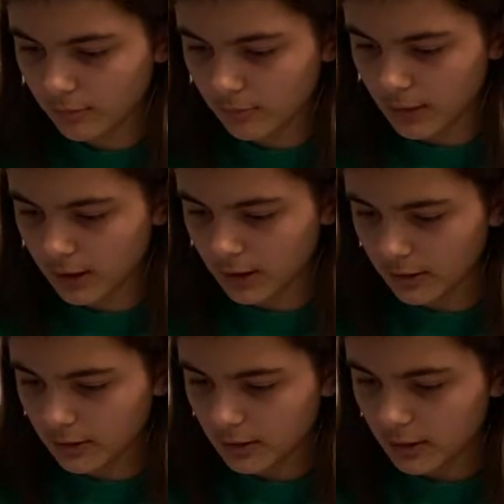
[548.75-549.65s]
I need to
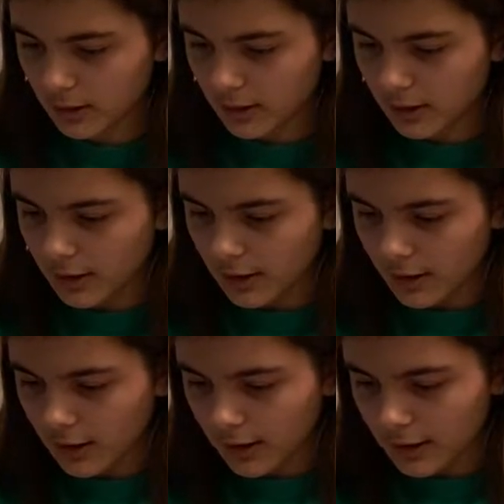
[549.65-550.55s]

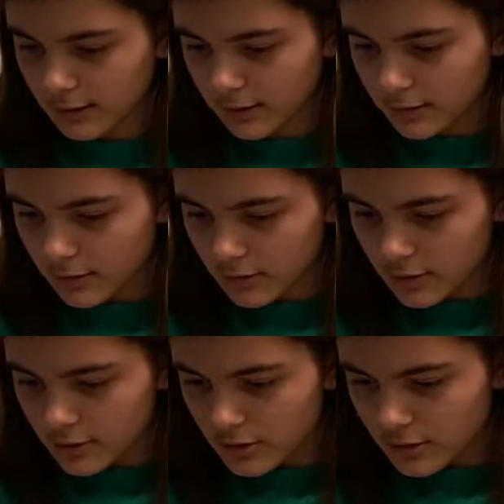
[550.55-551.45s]
cut this
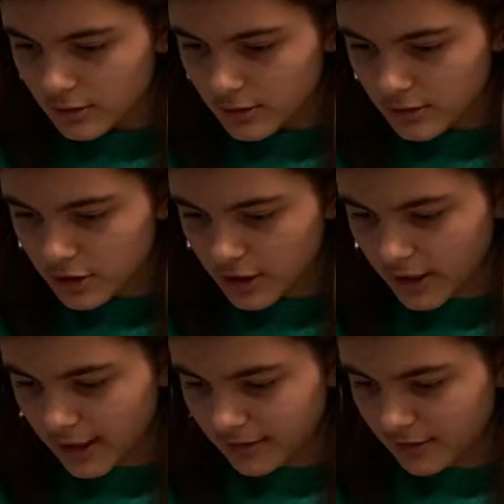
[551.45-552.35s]

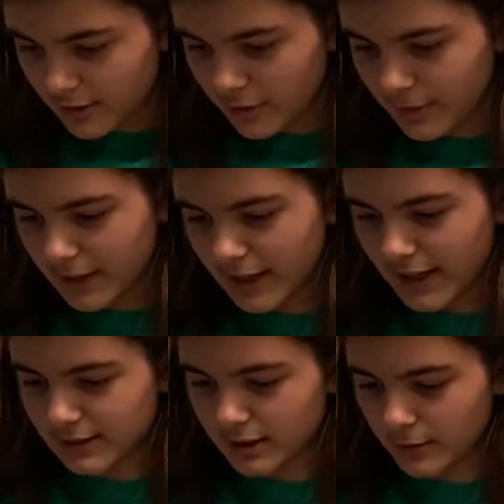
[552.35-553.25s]
just a little bit. Yeah,
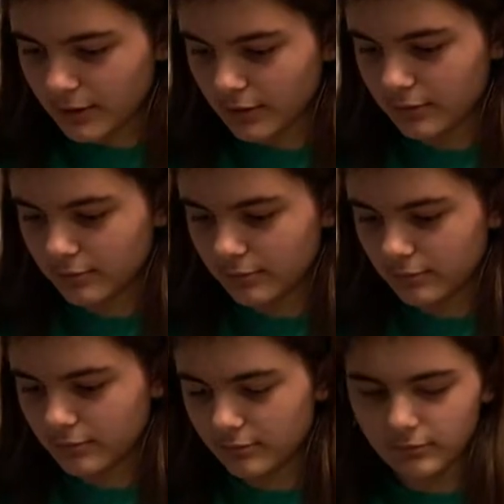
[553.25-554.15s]
there we go.
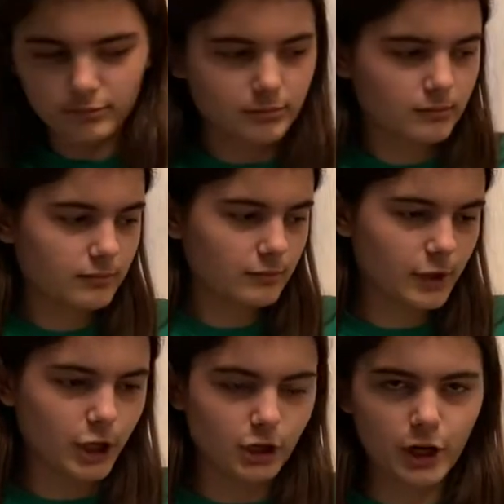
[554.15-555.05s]

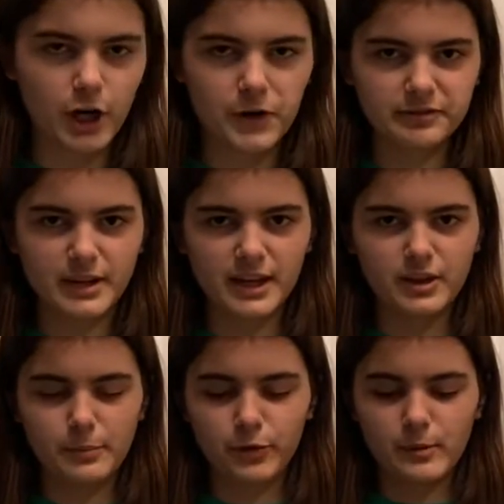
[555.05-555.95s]
Earlier I was making the
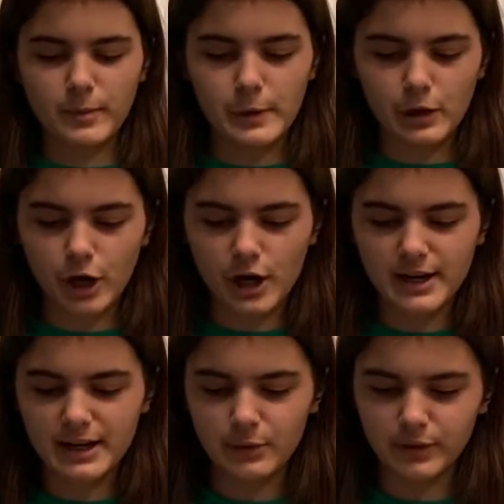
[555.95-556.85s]
Premier Ball card
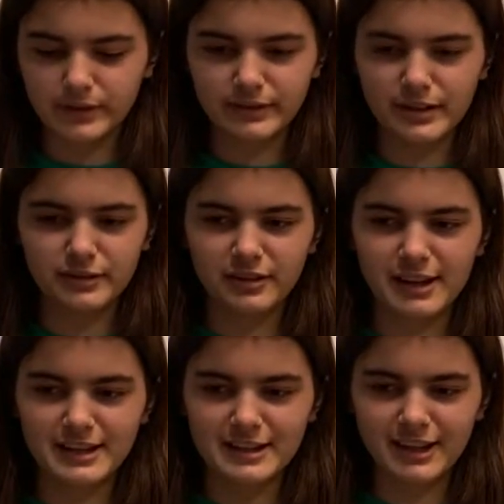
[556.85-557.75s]
and it was
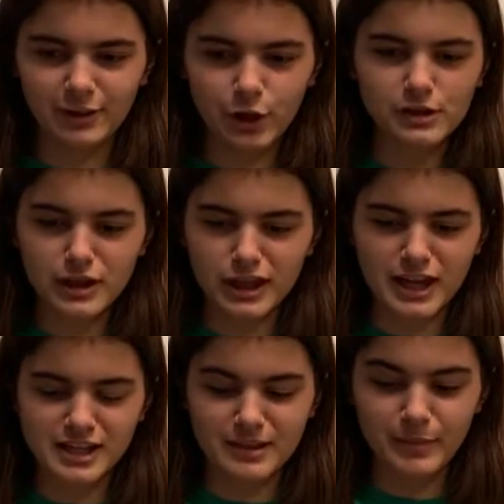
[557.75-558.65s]
slanted. It looked
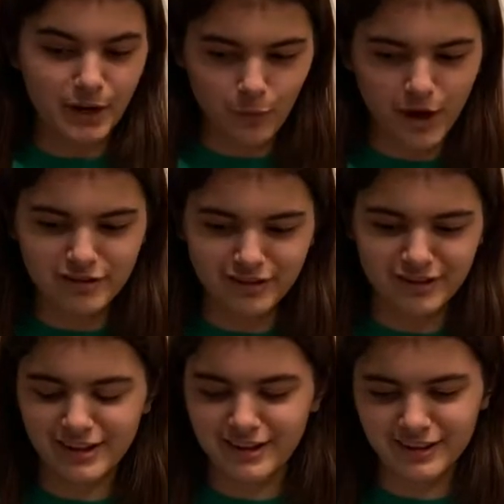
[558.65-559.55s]
slanted, but it
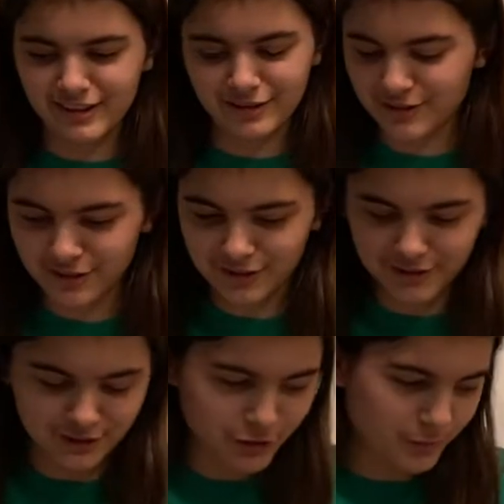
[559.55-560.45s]
wasn't, and it was just
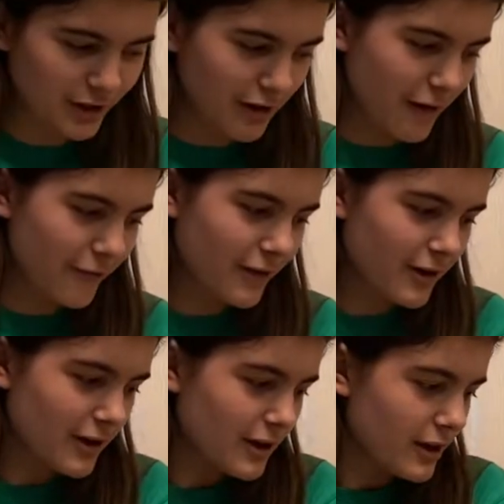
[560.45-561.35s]
throwing me off.
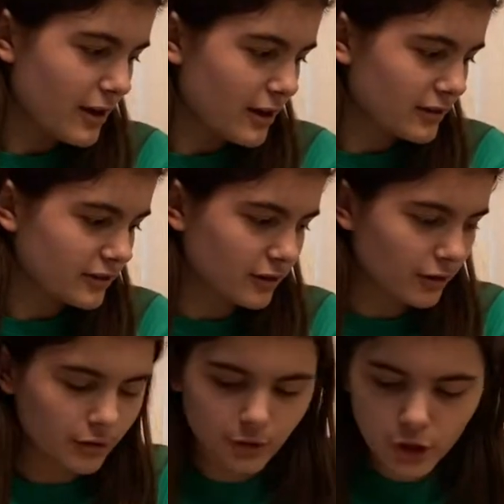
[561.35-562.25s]
So